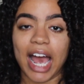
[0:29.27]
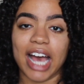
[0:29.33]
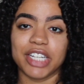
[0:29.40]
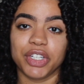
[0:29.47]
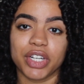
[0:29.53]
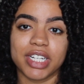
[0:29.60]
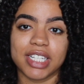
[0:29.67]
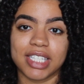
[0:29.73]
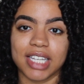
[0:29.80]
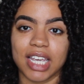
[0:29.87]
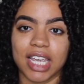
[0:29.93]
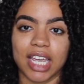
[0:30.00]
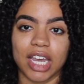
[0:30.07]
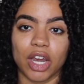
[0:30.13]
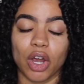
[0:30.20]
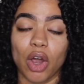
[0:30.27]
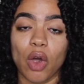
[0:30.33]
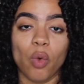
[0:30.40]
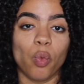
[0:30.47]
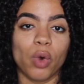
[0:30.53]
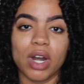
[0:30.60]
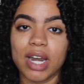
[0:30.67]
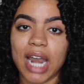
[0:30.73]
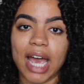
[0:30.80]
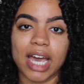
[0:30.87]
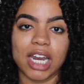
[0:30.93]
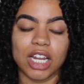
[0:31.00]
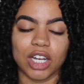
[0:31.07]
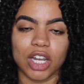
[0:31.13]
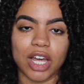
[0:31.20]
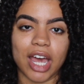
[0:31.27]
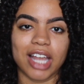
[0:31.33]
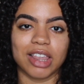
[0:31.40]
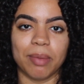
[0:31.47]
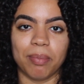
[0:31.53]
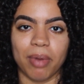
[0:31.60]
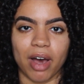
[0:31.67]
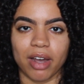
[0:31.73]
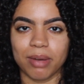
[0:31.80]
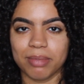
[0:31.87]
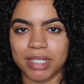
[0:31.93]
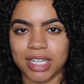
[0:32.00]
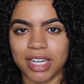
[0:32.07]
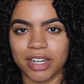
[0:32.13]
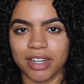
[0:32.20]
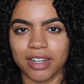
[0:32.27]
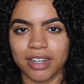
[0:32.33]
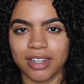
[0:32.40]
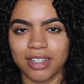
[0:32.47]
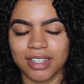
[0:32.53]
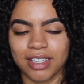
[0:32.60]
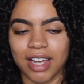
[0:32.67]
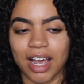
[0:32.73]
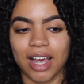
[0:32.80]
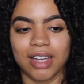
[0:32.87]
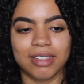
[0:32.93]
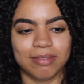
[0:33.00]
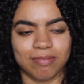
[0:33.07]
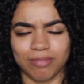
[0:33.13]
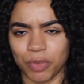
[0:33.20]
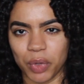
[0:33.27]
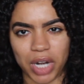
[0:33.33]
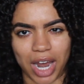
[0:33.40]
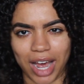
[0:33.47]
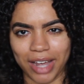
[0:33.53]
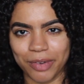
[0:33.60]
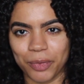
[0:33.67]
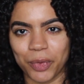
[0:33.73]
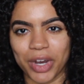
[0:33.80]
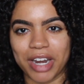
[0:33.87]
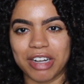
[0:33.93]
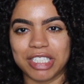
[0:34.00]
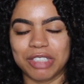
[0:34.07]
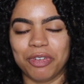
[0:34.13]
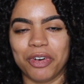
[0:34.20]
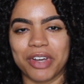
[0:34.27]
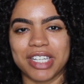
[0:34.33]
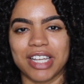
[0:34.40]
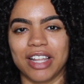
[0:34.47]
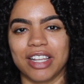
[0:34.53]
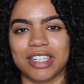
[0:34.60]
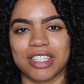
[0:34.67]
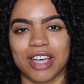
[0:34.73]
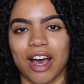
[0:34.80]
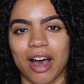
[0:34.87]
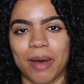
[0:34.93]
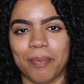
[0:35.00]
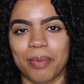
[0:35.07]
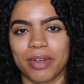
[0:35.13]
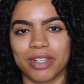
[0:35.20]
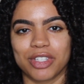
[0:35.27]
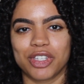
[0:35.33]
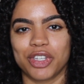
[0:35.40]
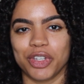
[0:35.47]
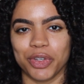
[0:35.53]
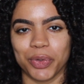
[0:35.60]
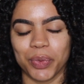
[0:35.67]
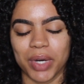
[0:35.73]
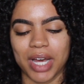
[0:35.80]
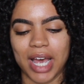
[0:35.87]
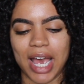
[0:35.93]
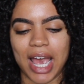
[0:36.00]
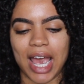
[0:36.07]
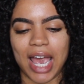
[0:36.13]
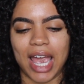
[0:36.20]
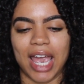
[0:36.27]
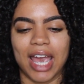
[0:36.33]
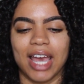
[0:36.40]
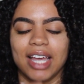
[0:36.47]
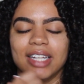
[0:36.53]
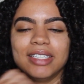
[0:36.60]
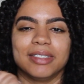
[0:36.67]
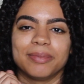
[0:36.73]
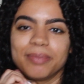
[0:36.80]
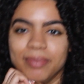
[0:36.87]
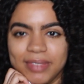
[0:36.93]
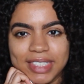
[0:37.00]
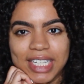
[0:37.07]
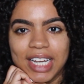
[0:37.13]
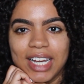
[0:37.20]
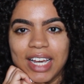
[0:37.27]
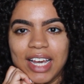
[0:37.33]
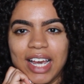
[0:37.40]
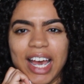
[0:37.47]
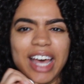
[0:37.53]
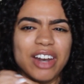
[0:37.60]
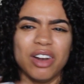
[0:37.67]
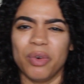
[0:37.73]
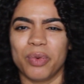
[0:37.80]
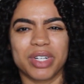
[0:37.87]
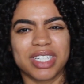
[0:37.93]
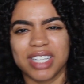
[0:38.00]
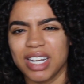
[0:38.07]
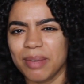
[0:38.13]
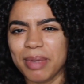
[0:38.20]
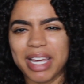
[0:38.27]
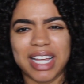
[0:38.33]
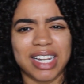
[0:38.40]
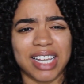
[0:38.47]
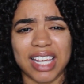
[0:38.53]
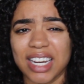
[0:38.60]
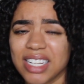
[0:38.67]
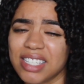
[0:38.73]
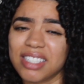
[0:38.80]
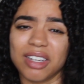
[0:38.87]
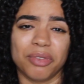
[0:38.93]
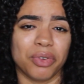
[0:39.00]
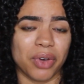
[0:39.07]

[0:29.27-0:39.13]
As you can see here, we're not gonna look at the bottom tier. We're gonna just focus on the top 2. And I don't know, we're just gonna be cleaning stuff,